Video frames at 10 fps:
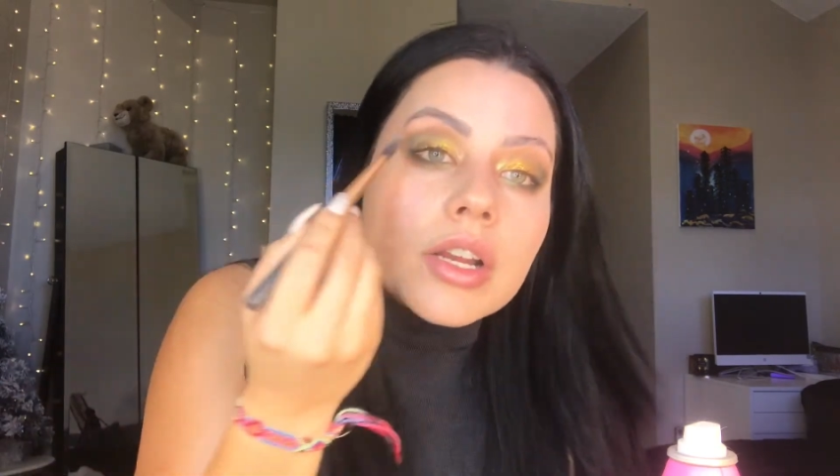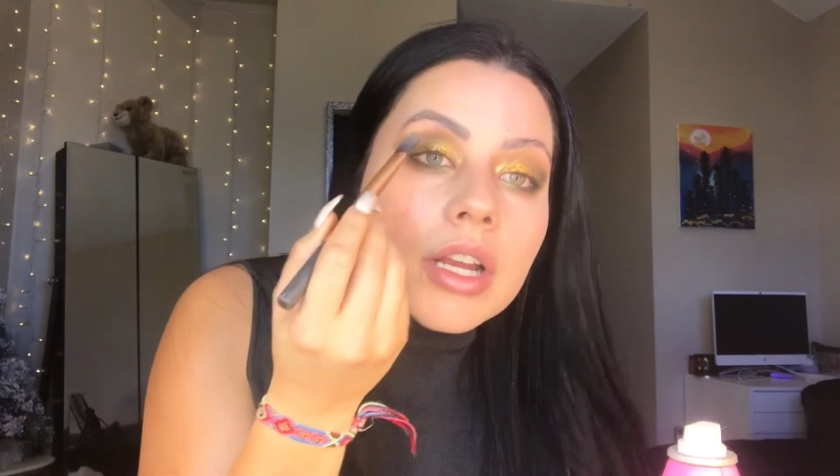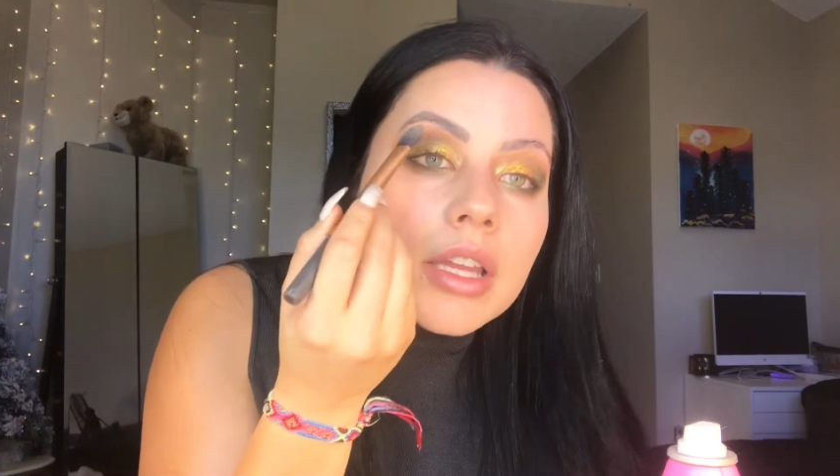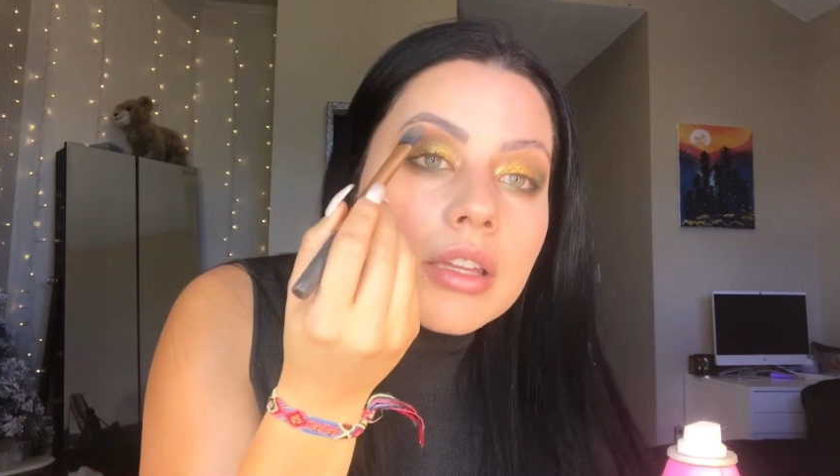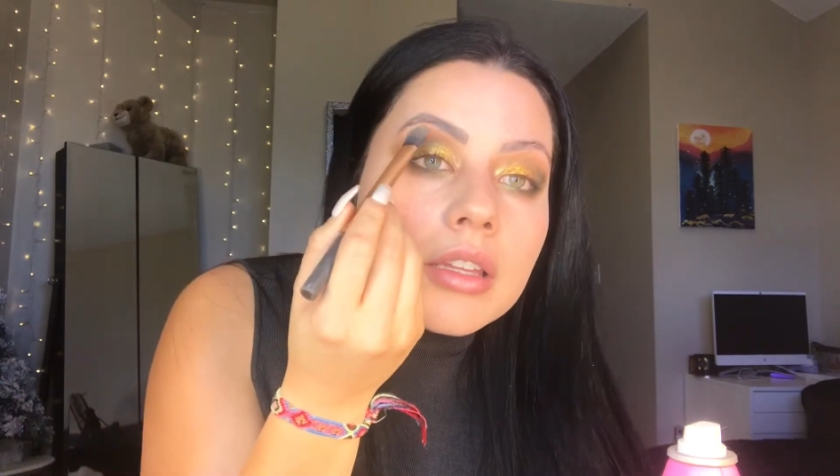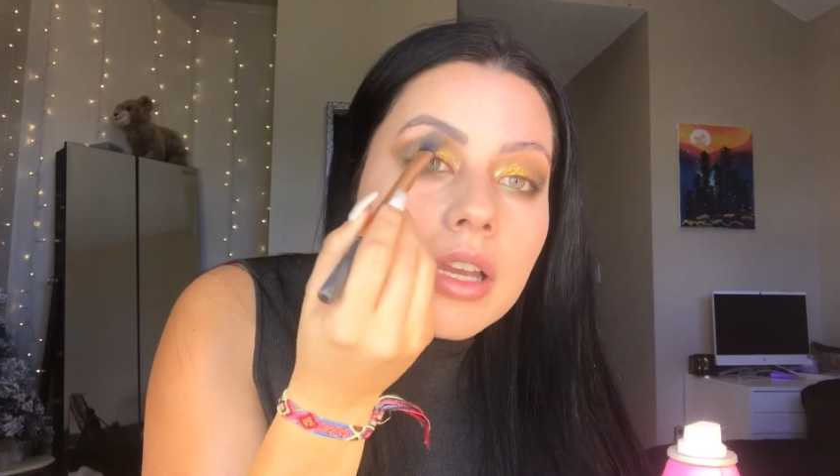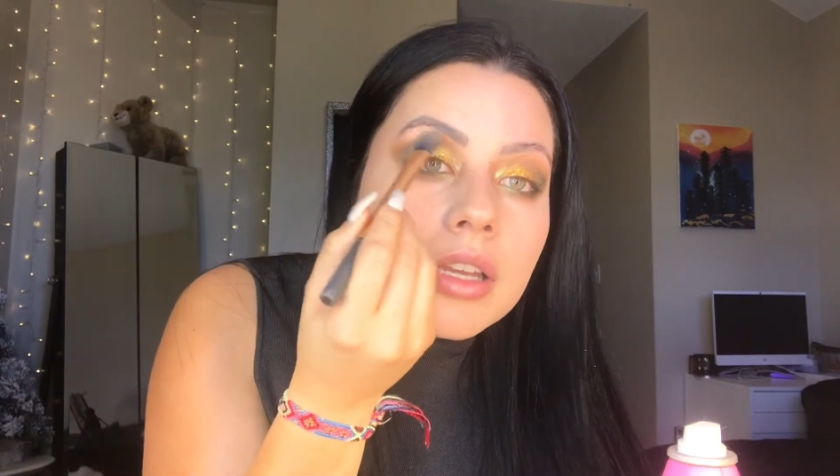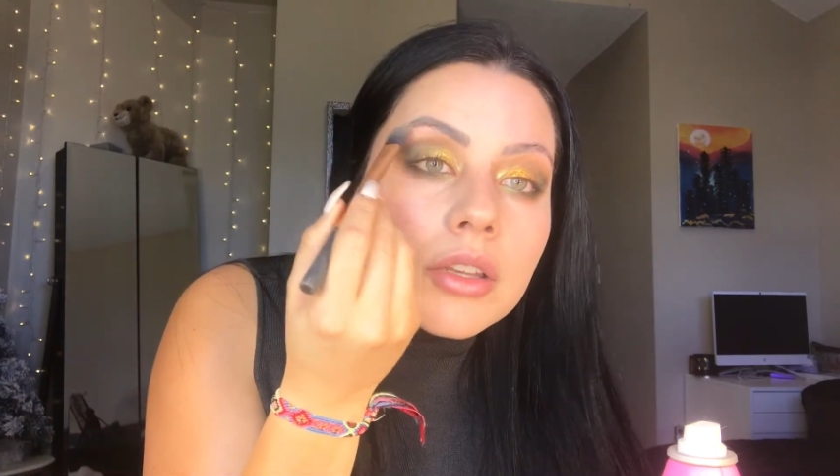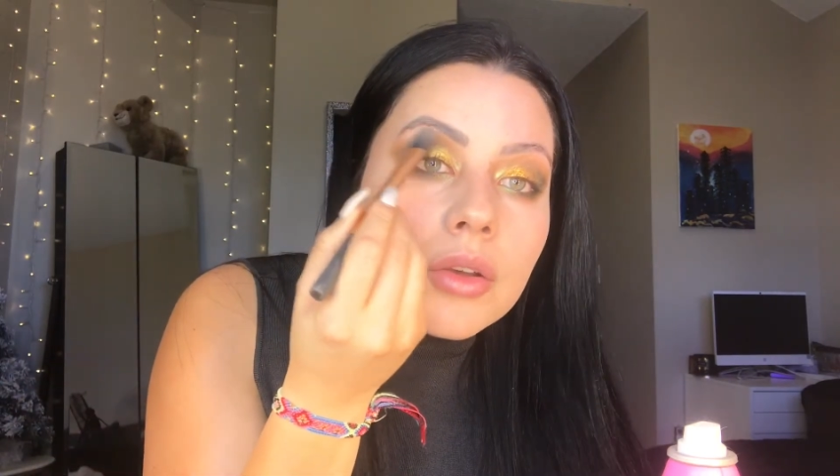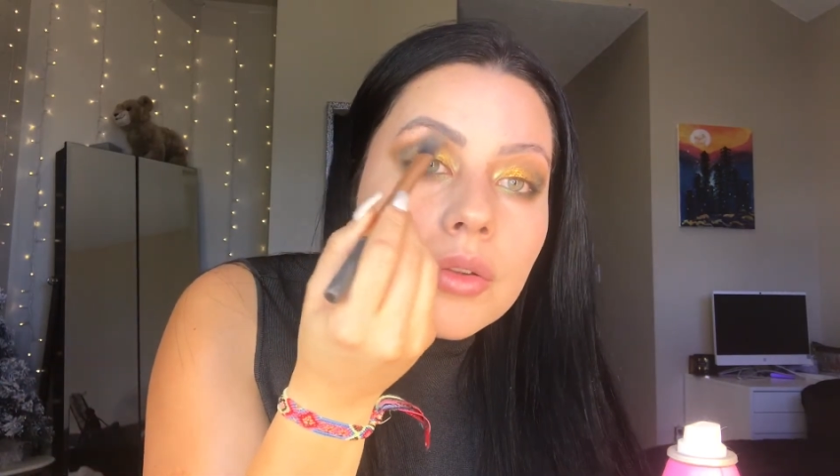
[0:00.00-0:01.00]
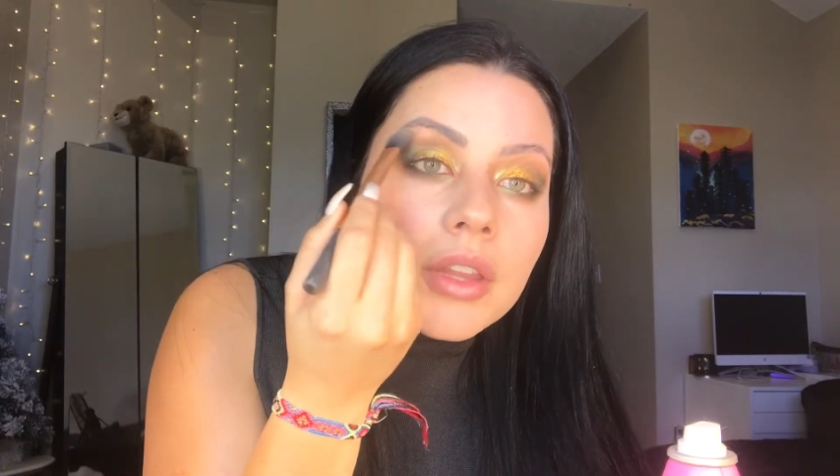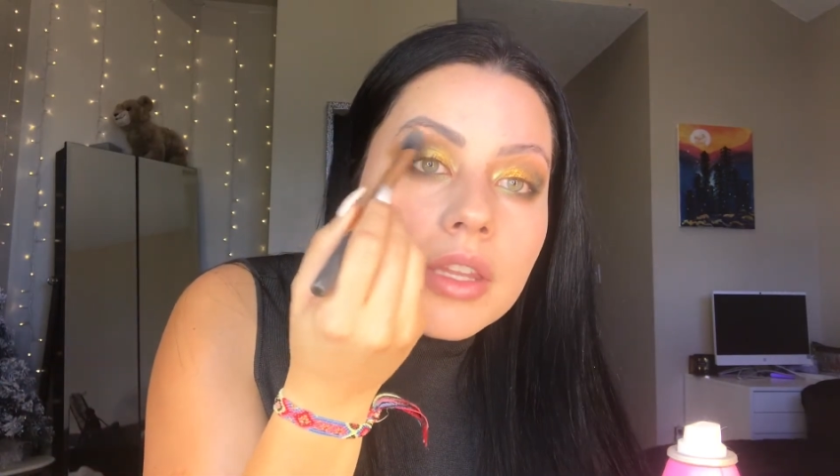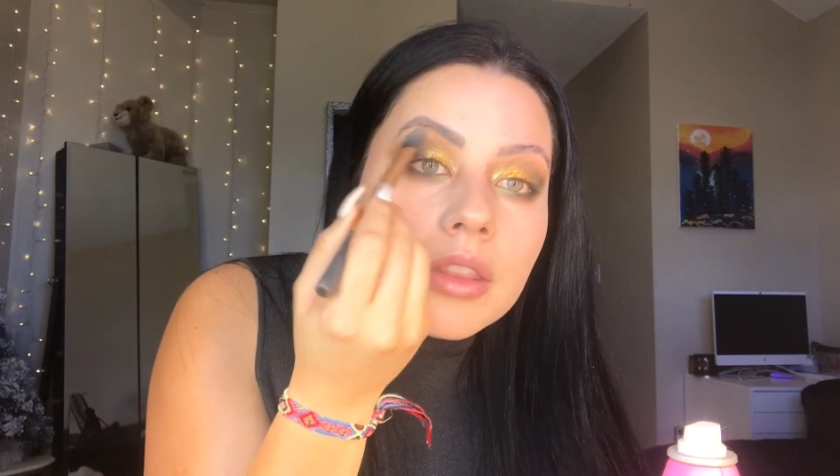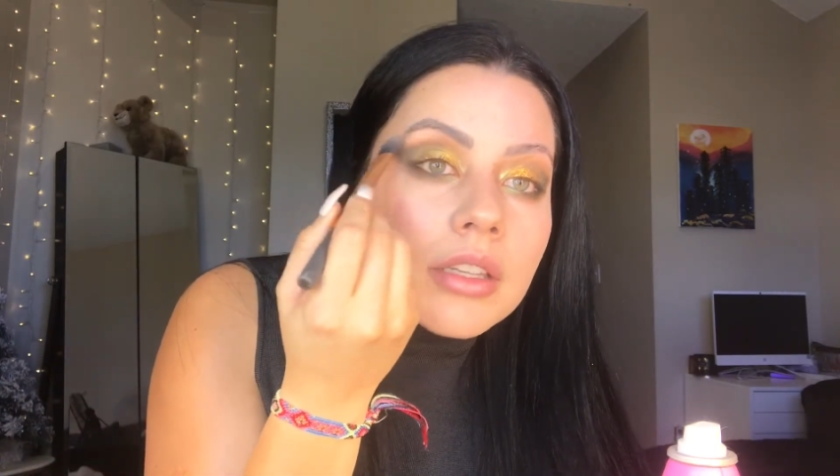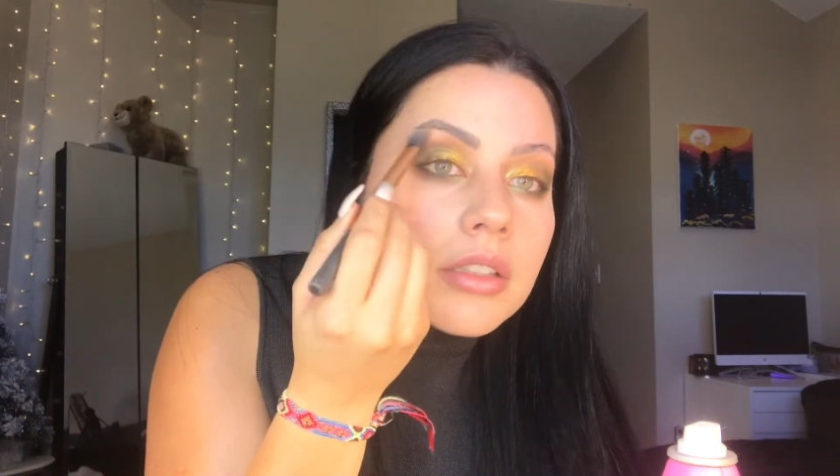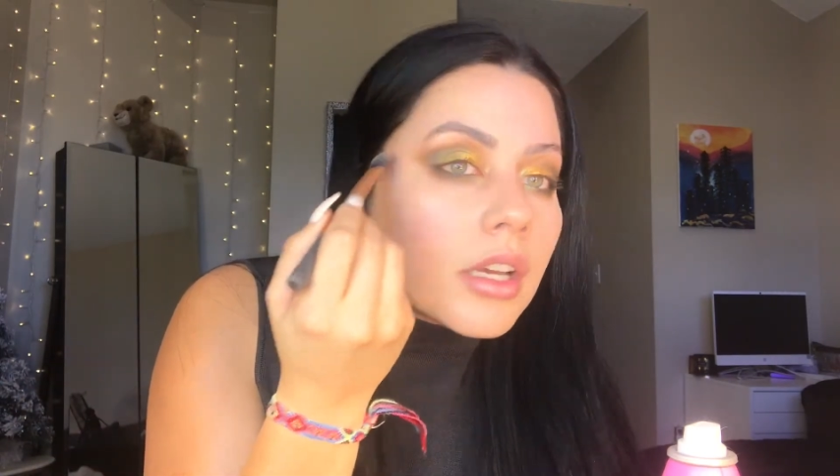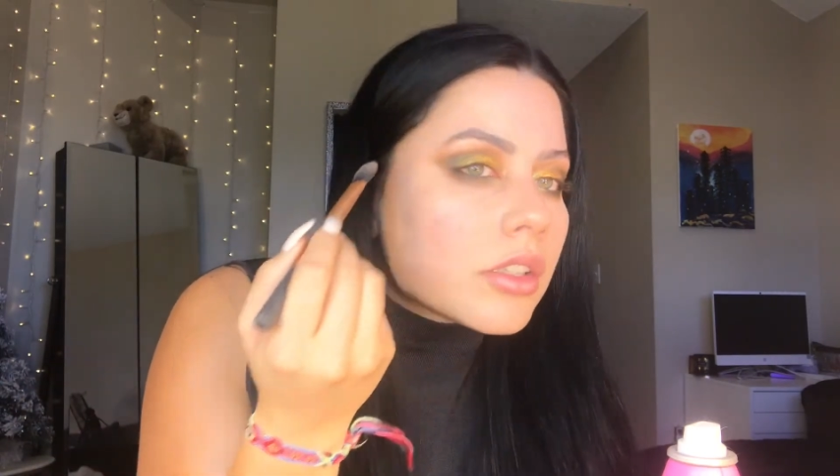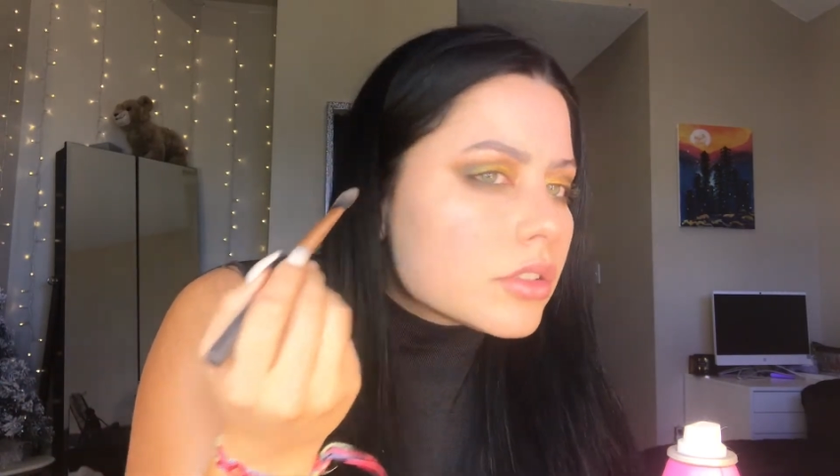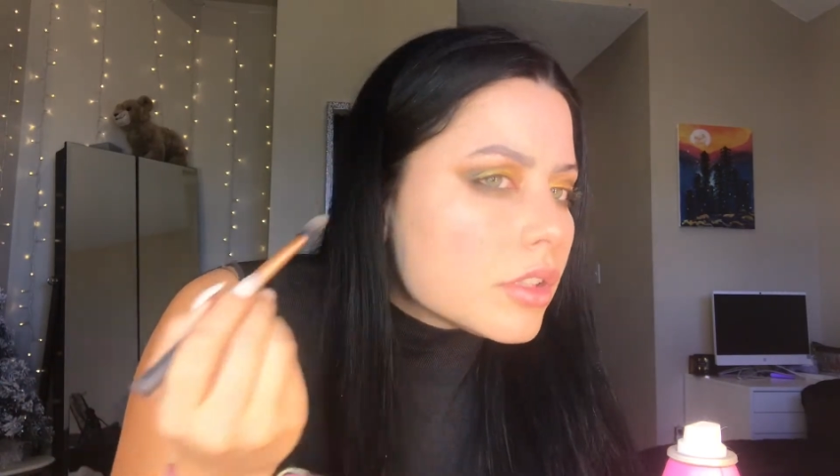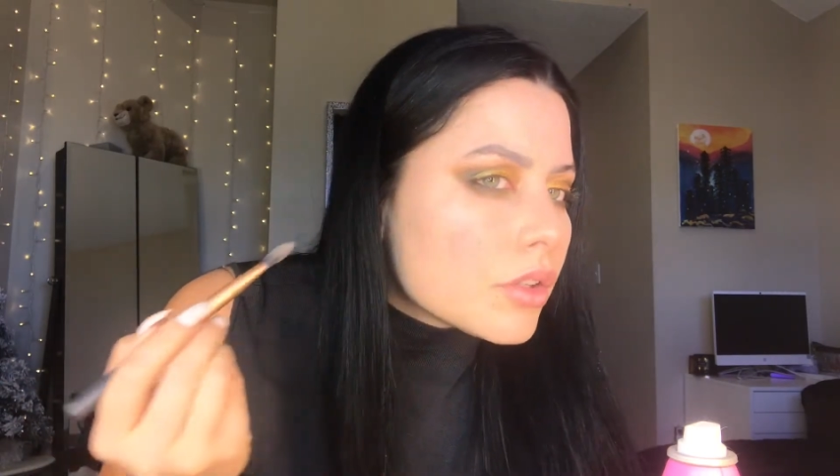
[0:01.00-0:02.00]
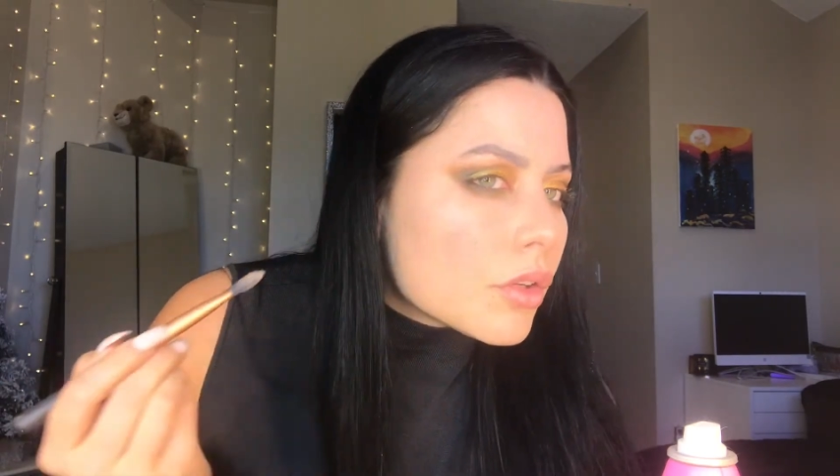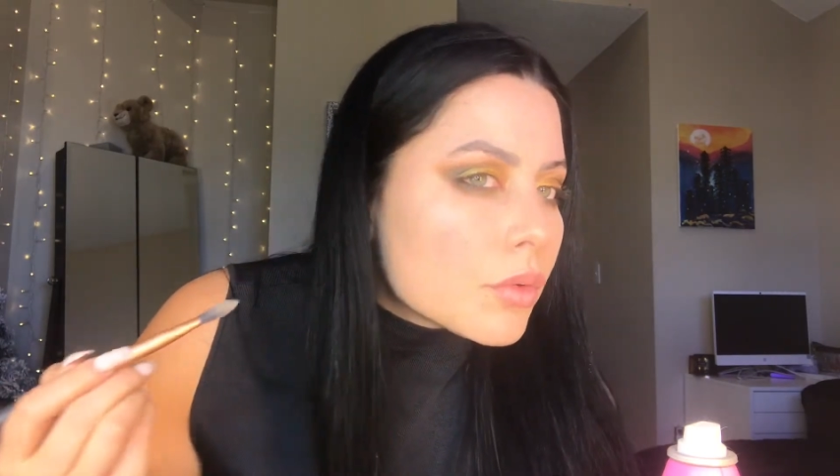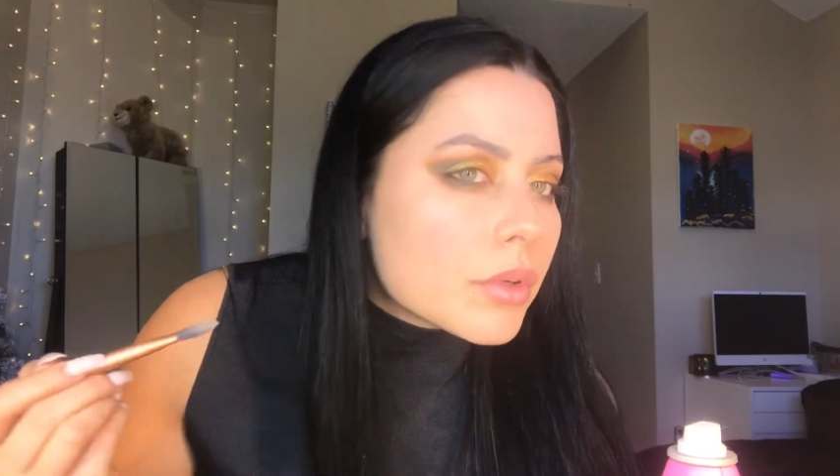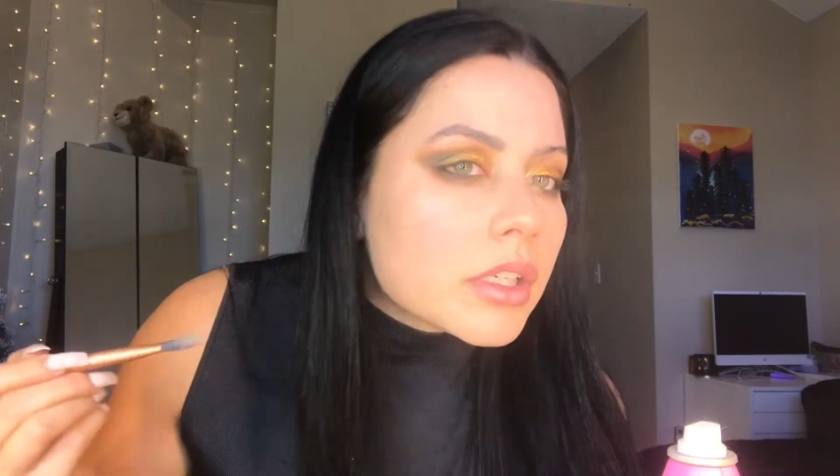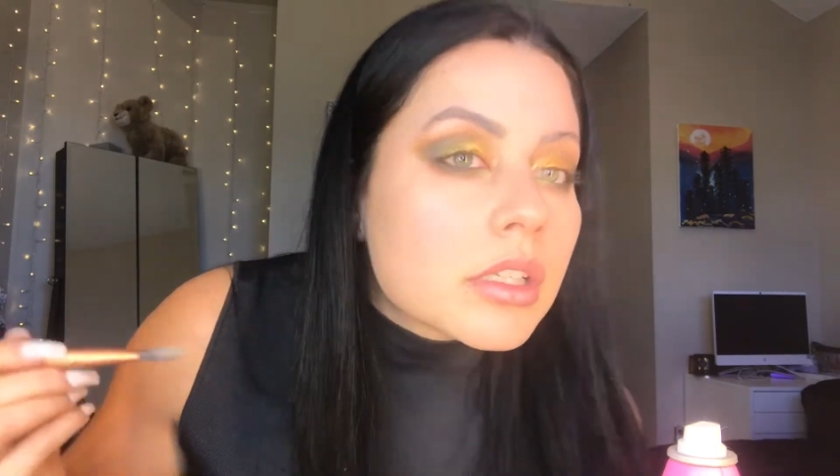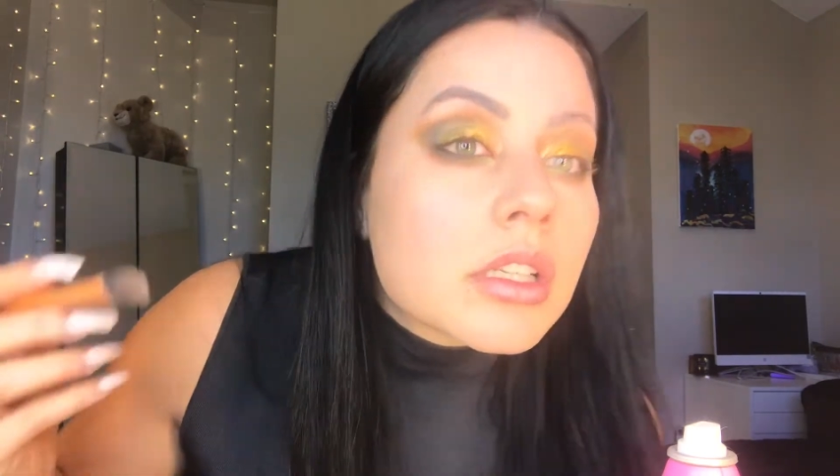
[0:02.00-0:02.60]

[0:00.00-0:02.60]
And I know that the Natasha Denona one